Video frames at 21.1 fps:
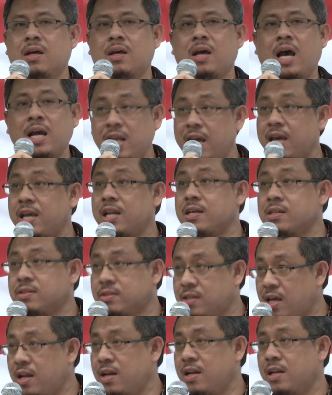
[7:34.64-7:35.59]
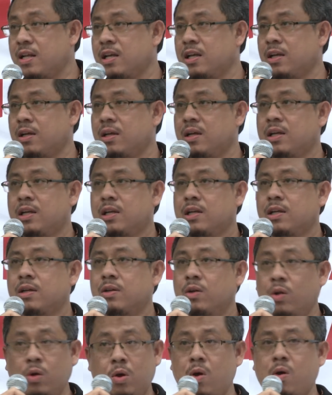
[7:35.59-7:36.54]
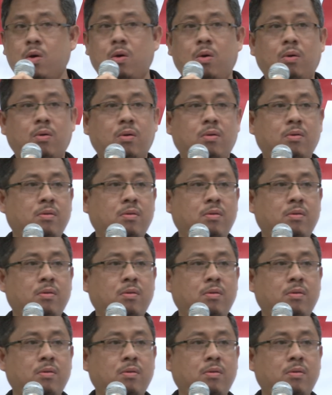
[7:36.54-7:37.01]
Are they innocent? No.